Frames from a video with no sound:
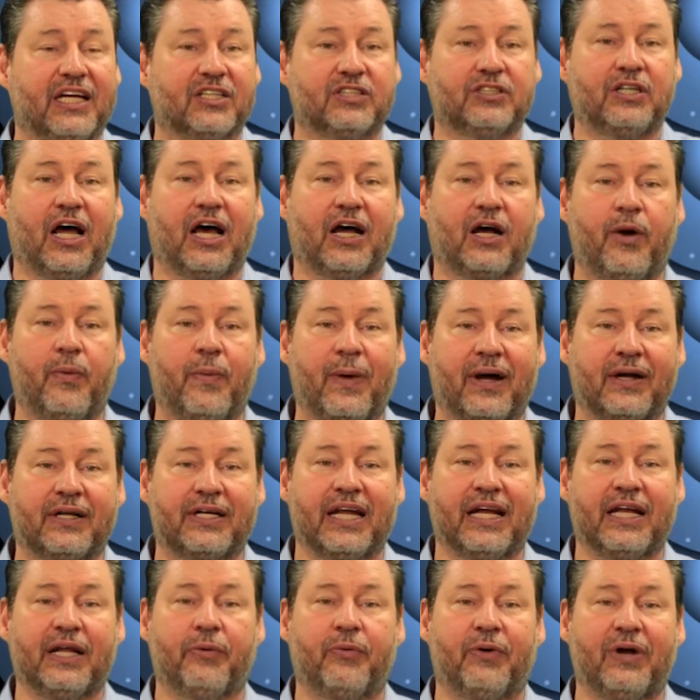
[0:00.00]
does not go out
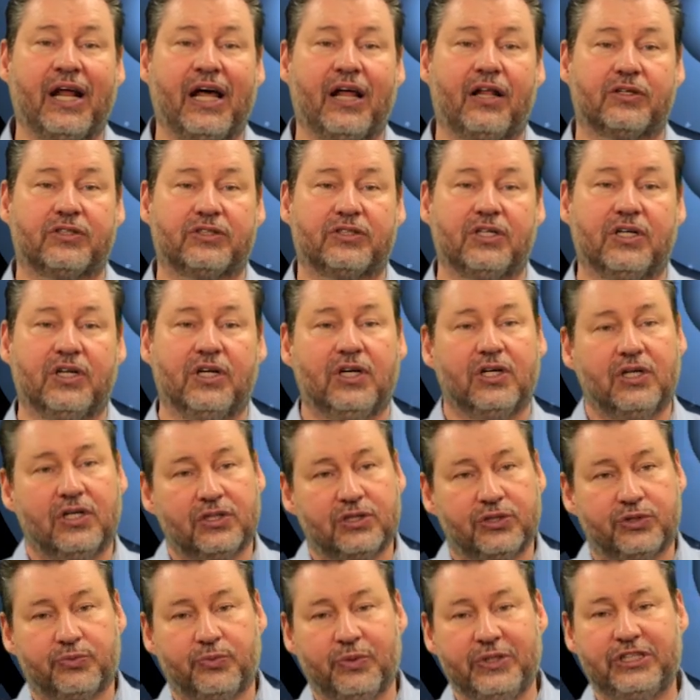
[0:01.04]
to anyone else.
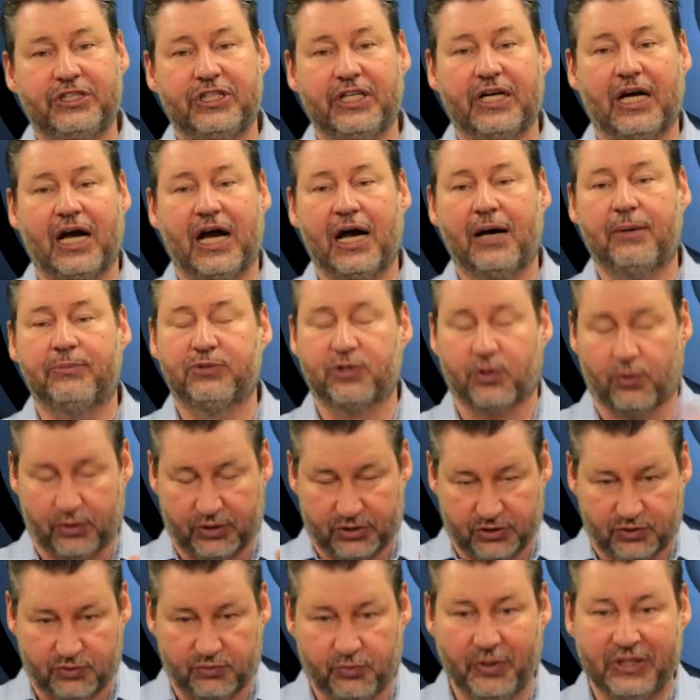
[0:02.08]
Switching hubs
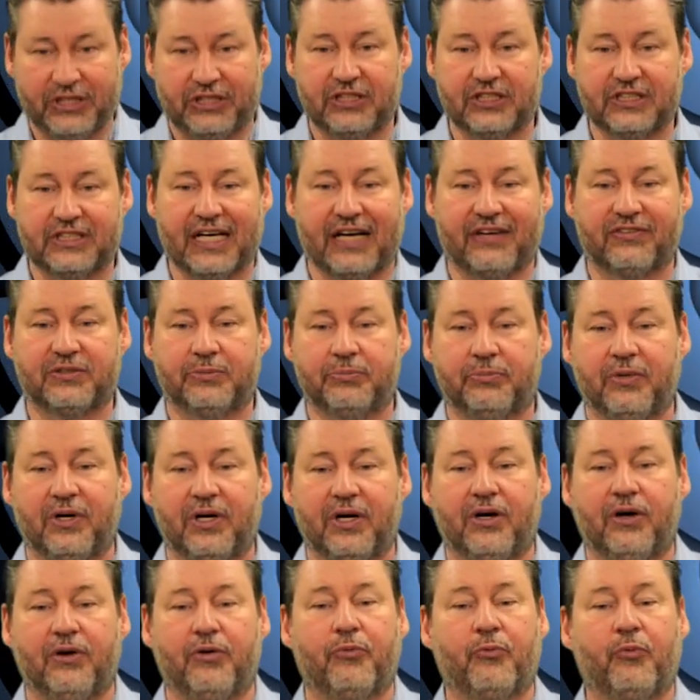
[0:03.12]
or switches have some
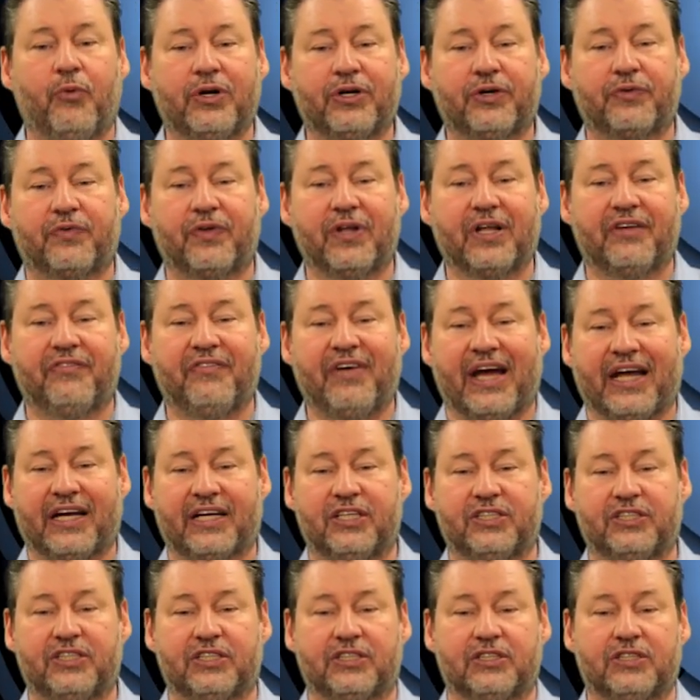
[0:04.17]
wonderful
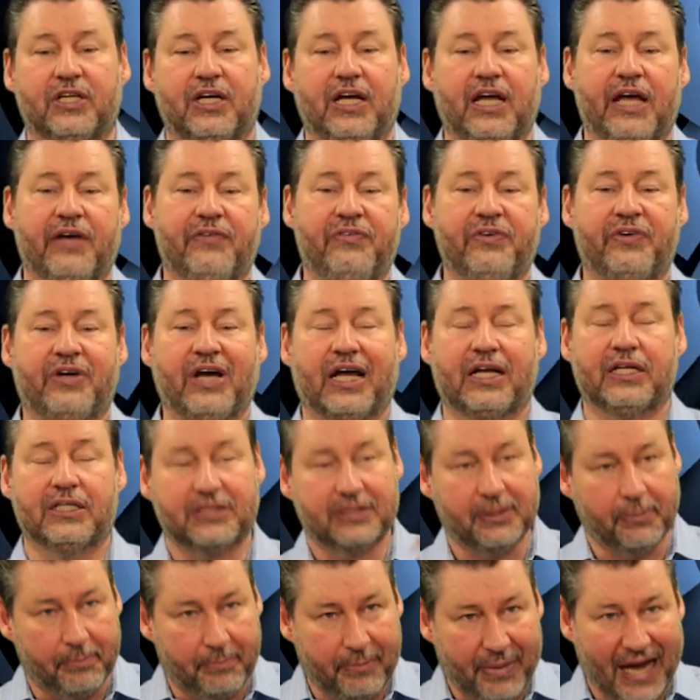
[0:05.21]
advantages. If you've got
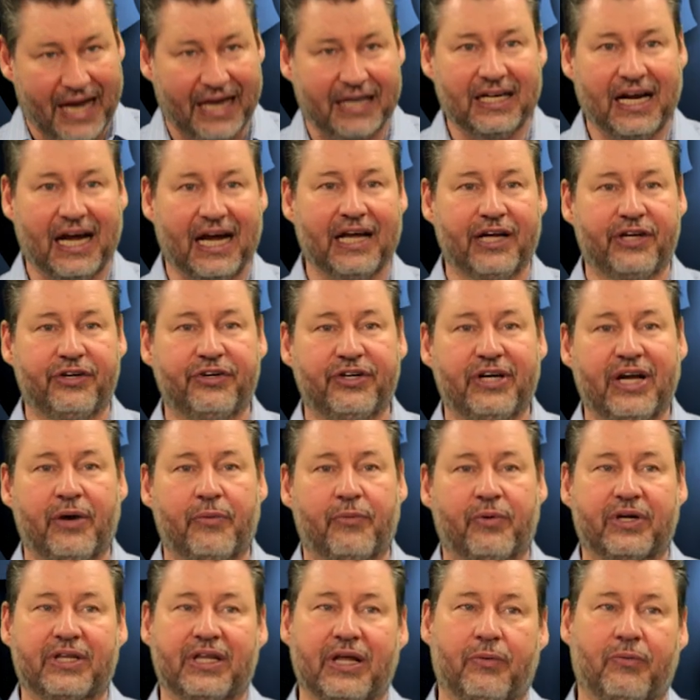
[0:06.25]
some bad guy on your
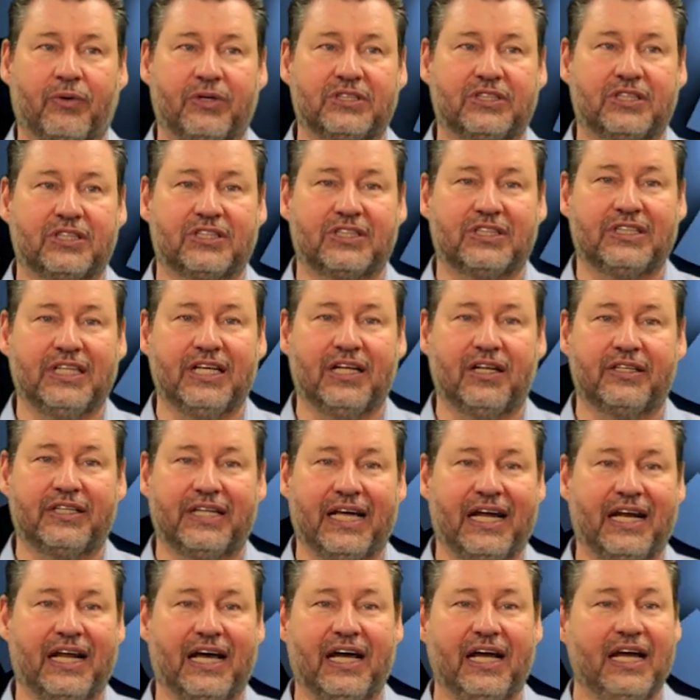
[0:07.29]
network that wants to steal
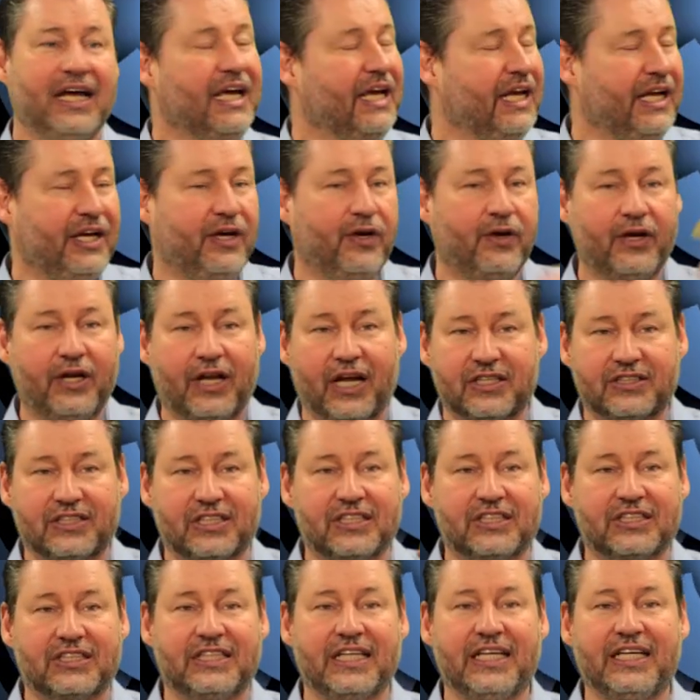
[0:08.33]
data, he
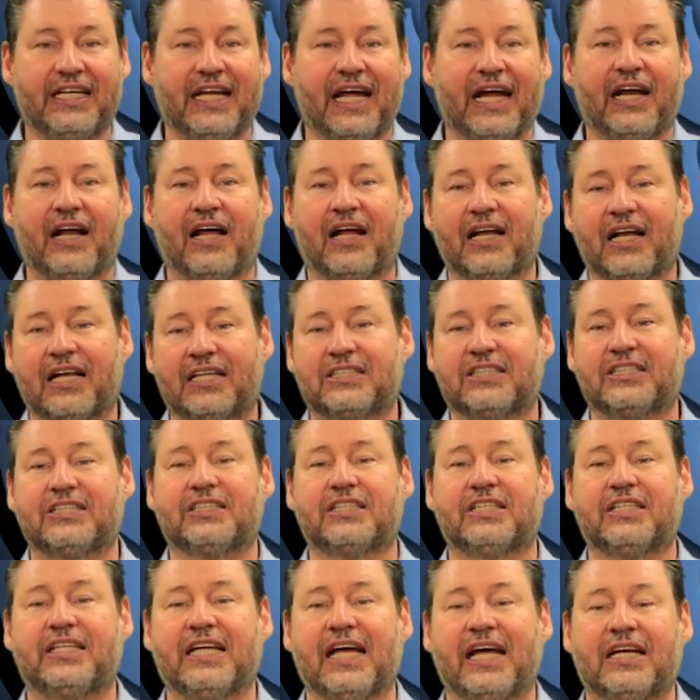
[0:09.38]
doesn't see data unless
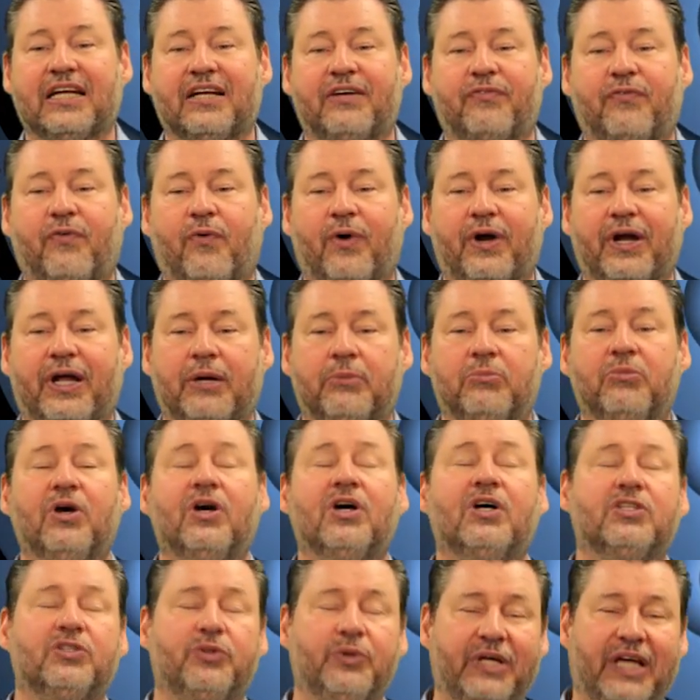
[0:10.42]
it's intended for him,
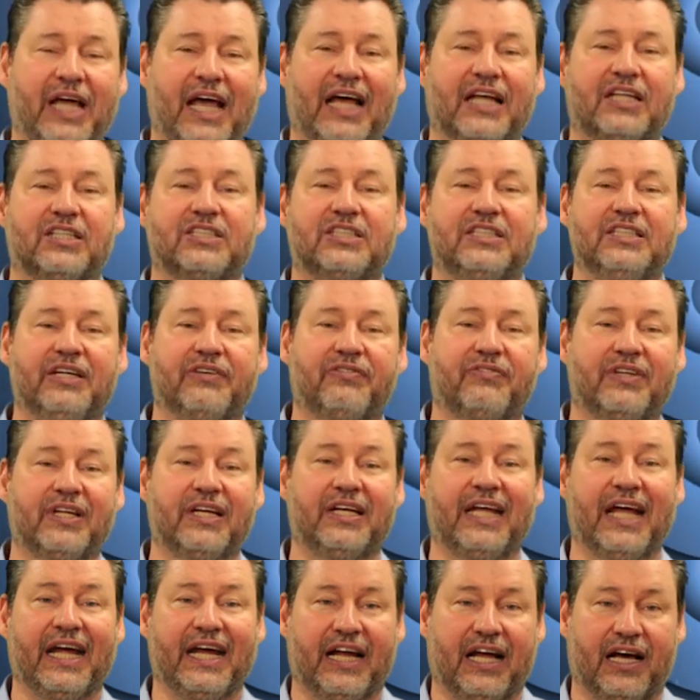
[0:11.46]
so he can't sniff the
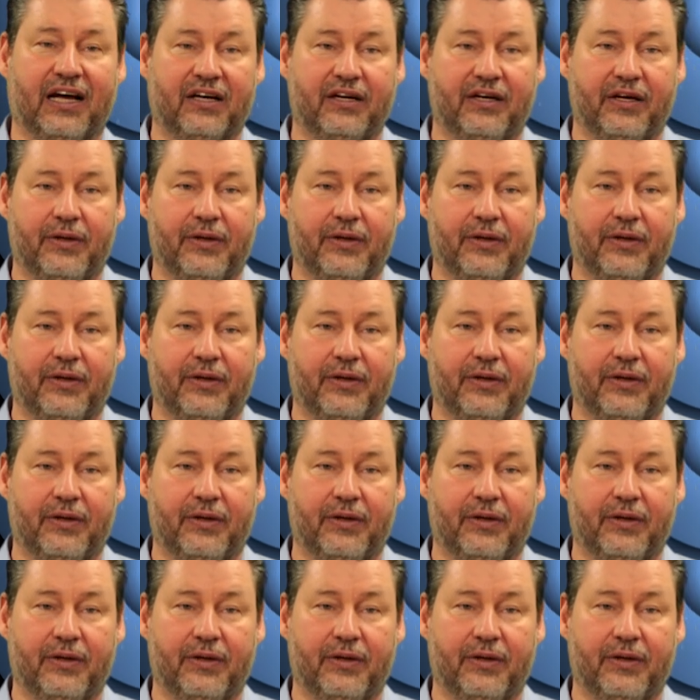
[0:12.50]
data.